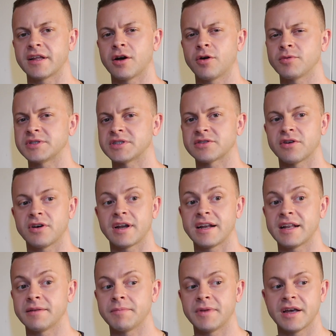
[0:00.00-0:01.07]
I always thought I
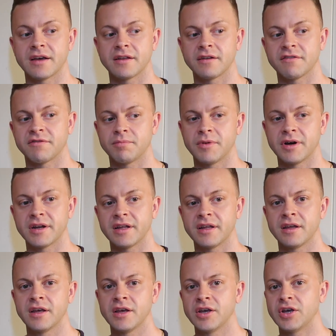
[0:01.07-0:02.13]
didn't make enough
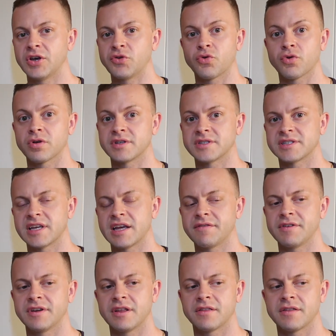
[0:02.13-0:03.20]
money in order to
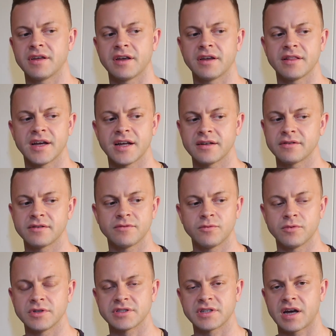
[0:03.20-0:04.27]
save anything, and that
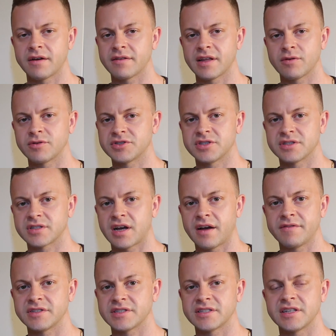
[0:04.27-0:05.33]
was just
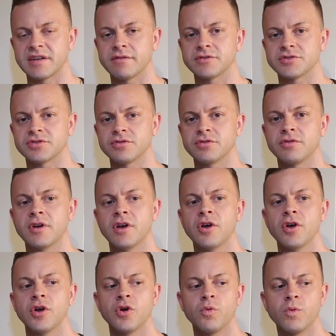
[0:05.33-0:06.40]
obviously never true.
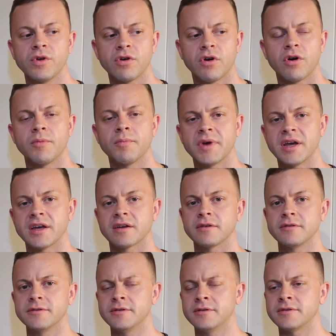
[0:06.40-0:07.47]
We all make
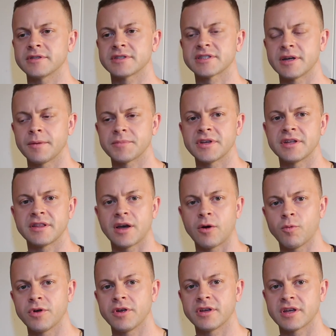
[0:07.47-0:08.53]
something
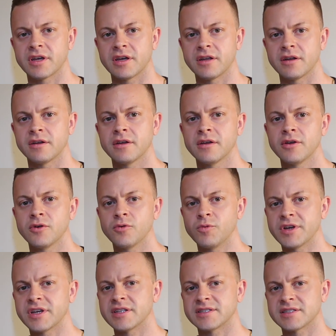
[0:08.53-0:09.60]
that we can
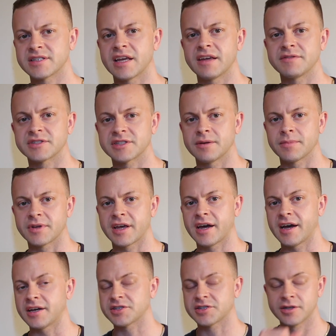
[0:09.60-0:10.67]
save some
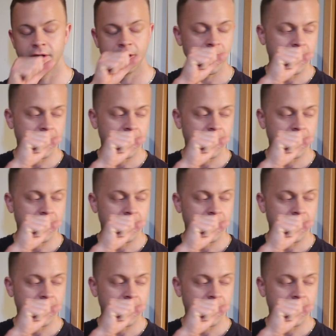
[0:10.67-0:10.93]
cash.